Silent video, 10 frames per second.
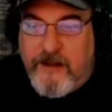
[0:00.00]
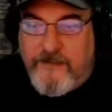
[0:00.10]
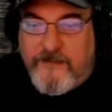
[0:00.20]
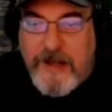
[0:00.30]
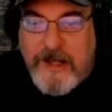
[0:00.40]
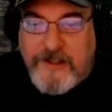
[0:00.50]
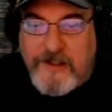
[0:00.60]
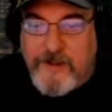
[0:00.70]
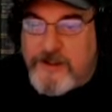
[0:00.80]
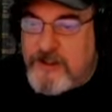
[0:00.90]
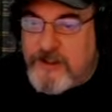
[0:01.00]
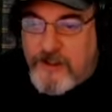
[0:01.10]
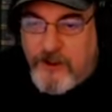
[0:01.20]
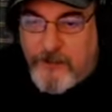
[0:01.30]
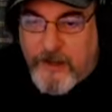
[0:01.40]
of magic which is
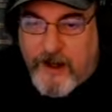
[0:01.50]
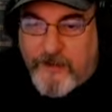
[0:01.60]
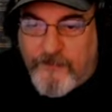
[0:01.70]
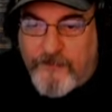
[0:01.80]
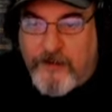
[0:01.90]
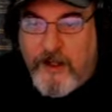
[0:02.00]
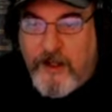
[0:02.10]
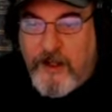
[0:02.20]
too powerful,